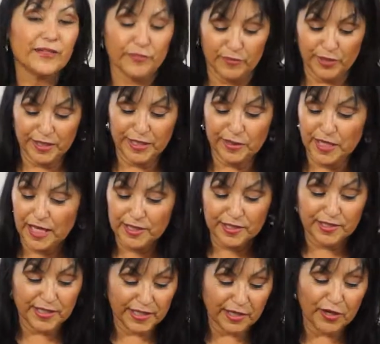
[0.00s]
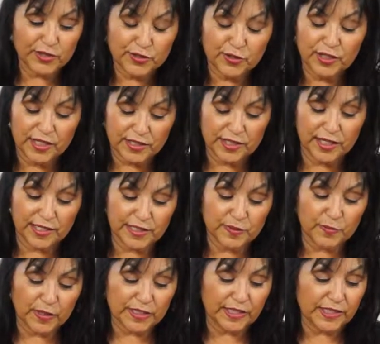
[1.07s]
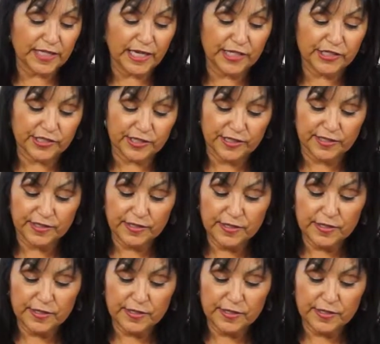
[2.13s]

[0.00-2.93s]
Really, it also does a nice presentation.